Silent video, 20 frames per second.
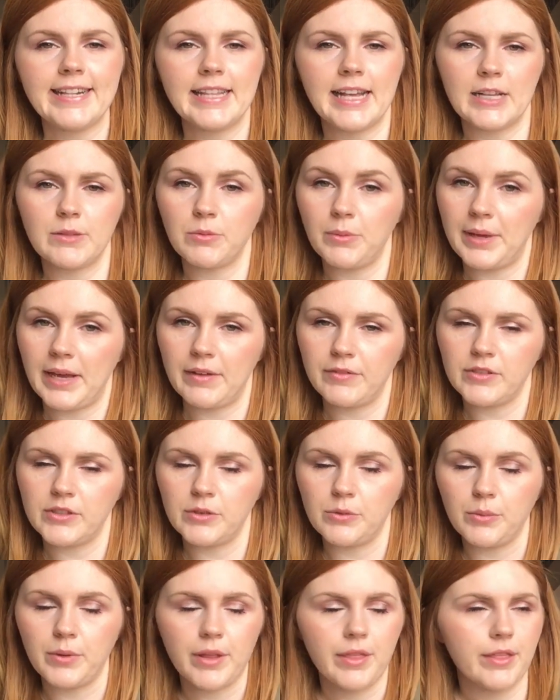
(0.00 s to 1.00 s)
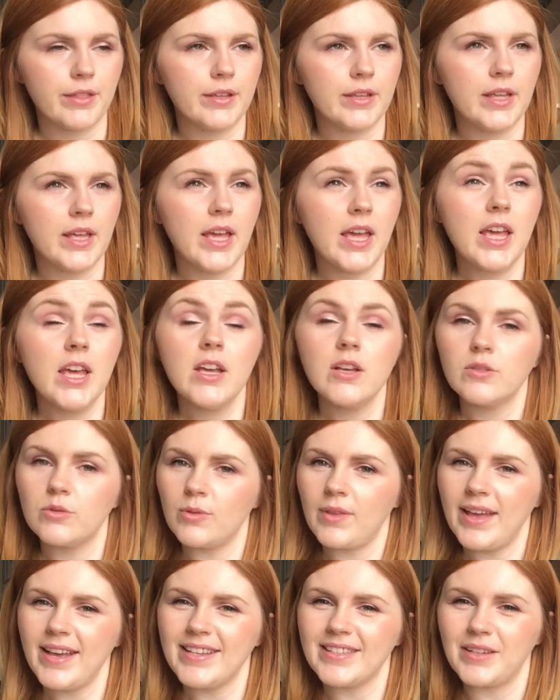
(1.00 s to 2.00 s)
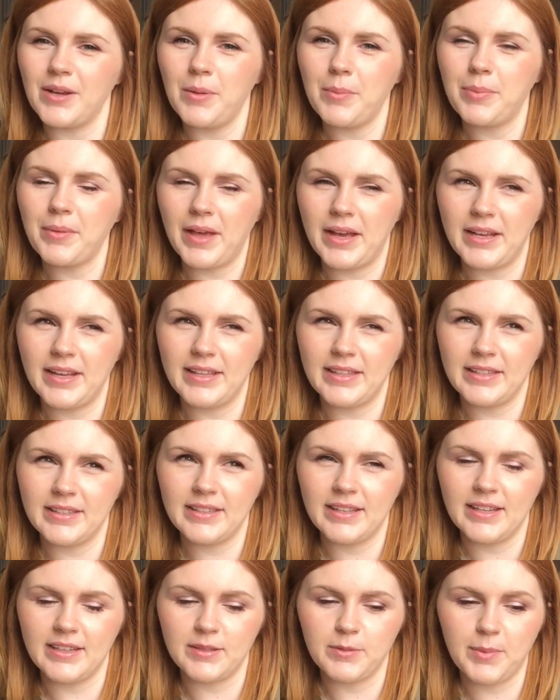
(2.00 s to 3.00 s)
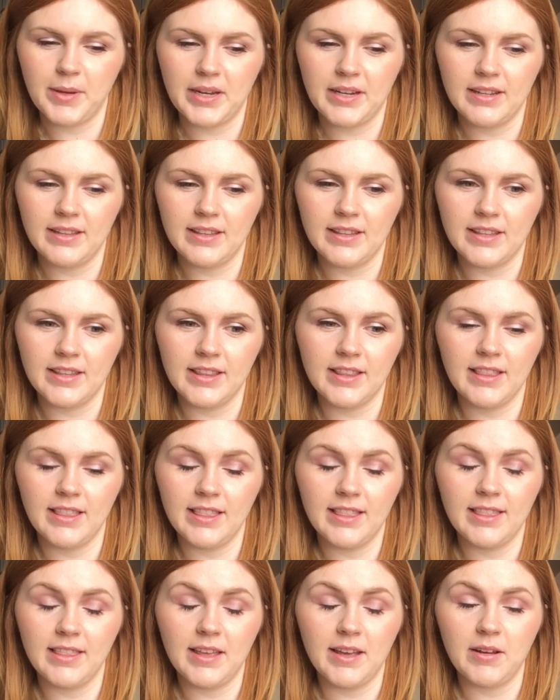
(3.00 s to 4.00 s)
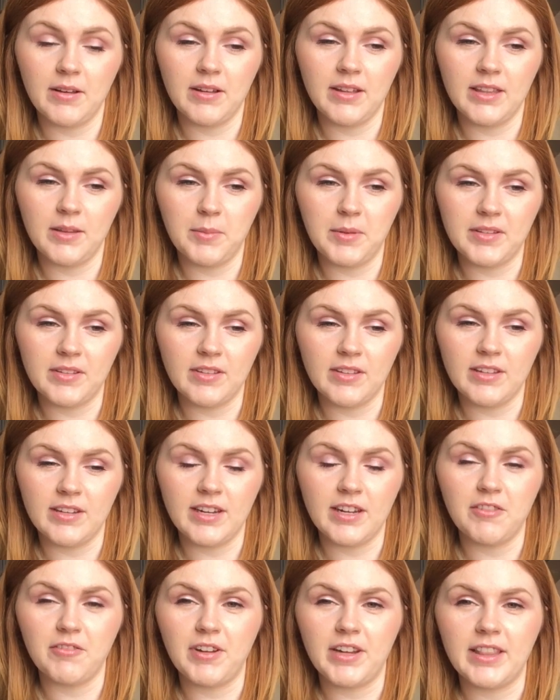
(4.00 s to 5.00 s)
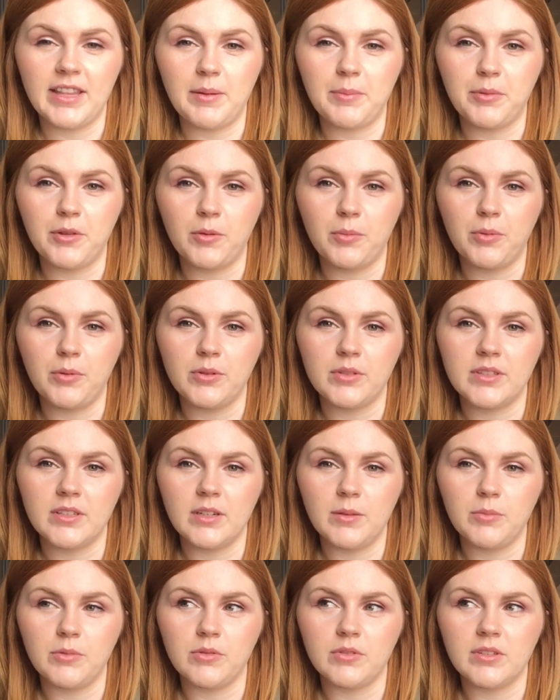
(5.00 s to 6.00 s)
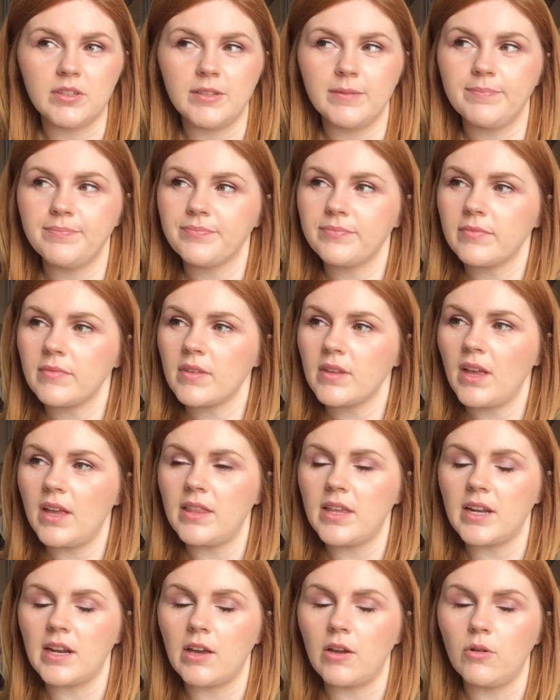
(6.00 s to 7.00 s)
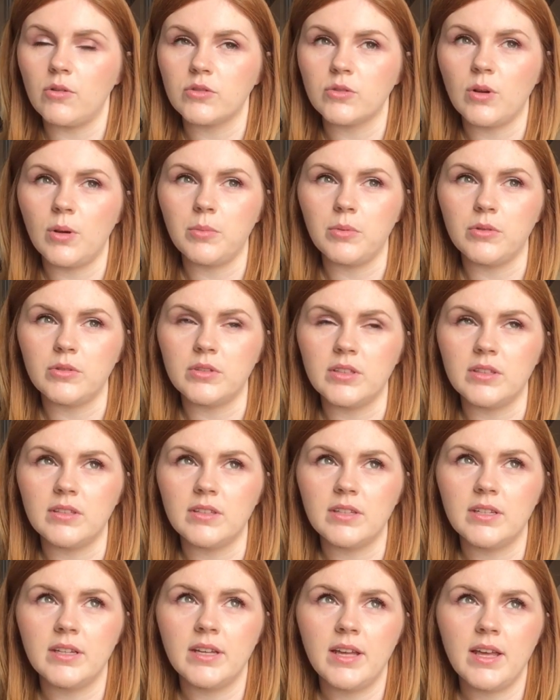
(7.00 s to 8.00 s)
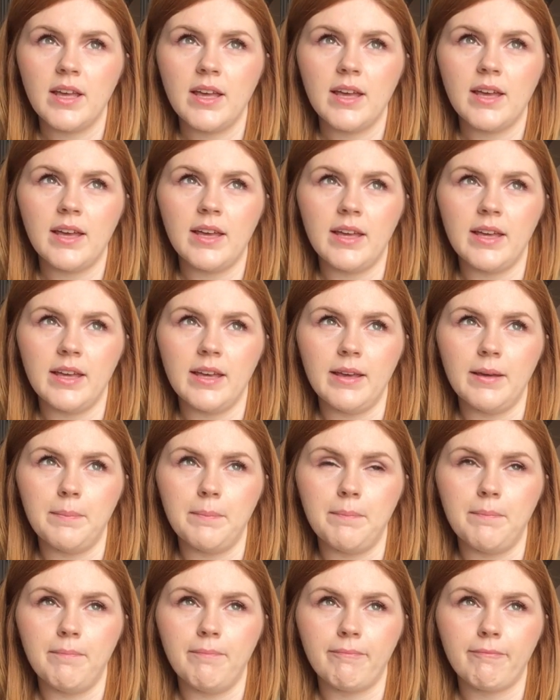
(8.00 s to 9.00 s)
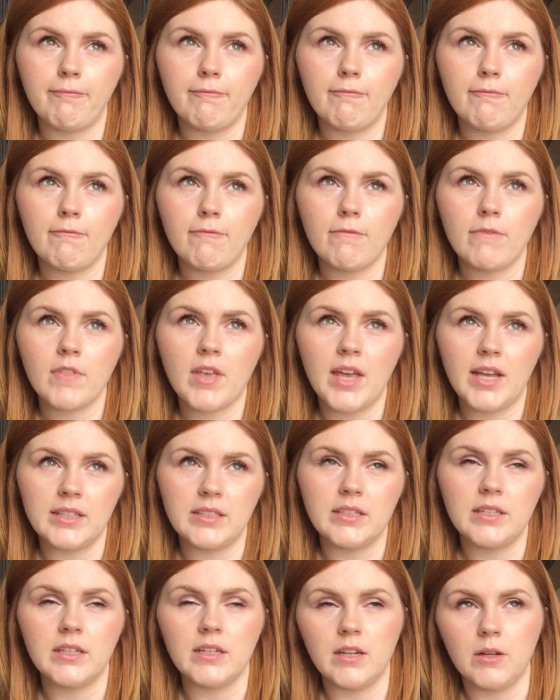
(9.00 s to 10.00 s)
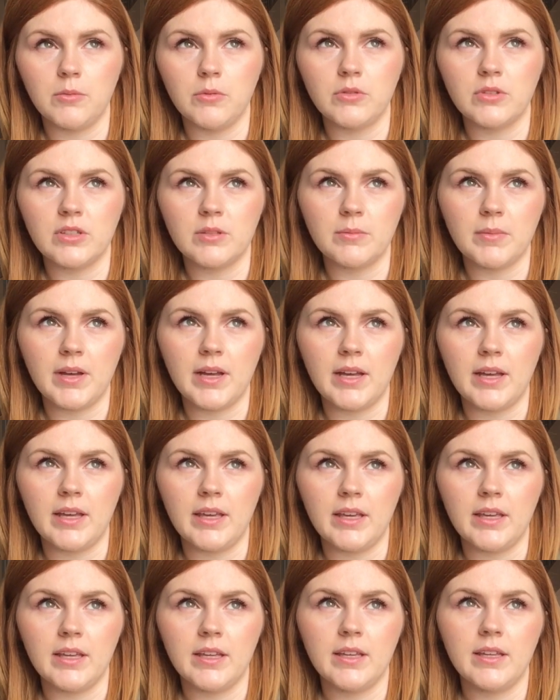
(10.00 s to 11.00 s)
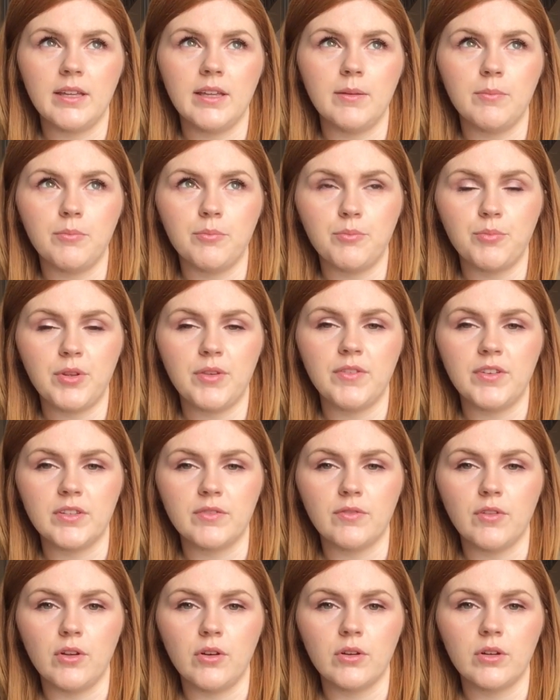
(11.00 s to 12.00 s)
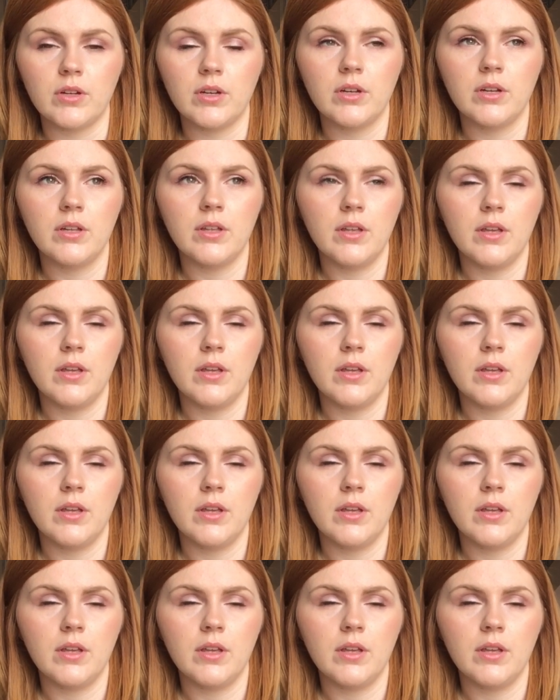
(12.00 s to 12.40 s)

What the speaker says: That's what we have to deal with. So that is up. That I spent in the middle of the night writing that blog post and uploading it. And then I also edited and uploaded my previous vlog,